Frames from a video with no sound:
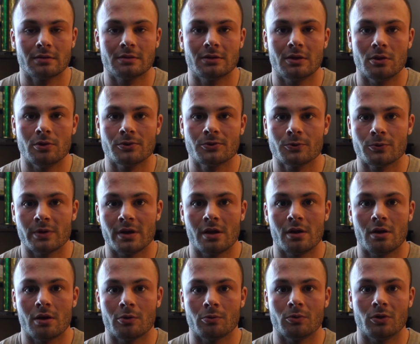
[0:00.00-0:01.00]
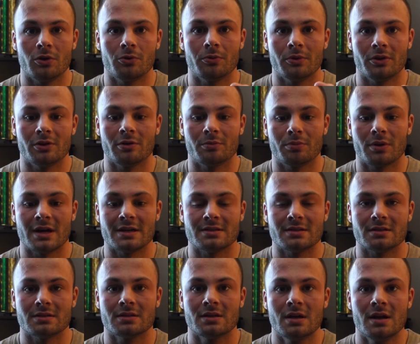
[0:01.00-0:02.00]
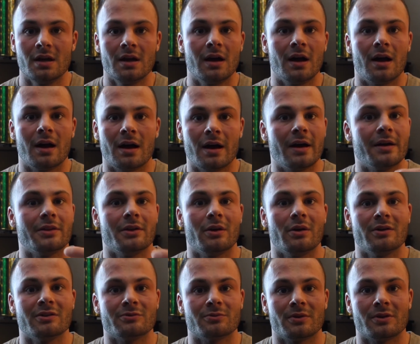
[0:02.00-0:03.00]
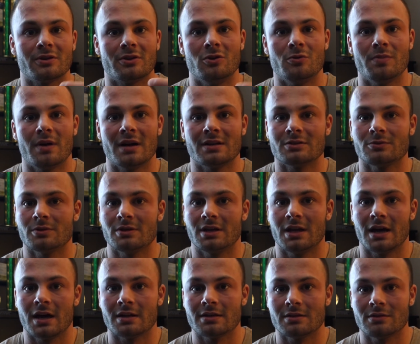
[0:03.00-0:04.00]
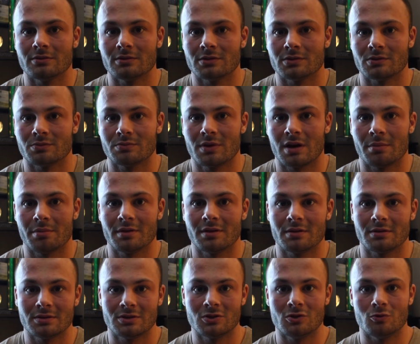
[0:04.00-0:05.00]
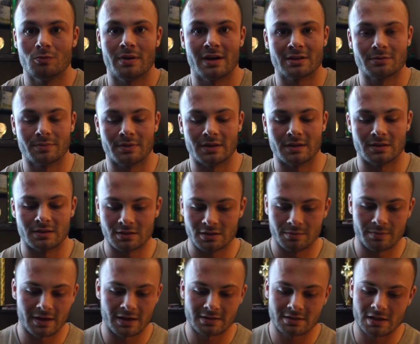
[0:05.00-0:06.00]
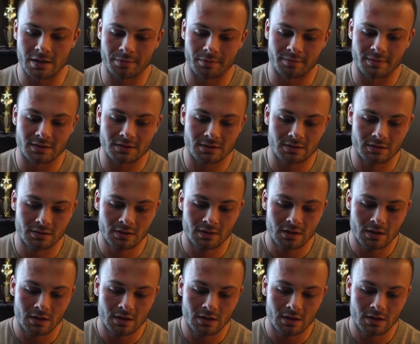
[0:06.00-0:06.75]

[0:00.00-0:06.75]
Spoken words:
Those three are really, really good prices, and they always run coupons and whatnot. Those are probably the two best places to buy supplements.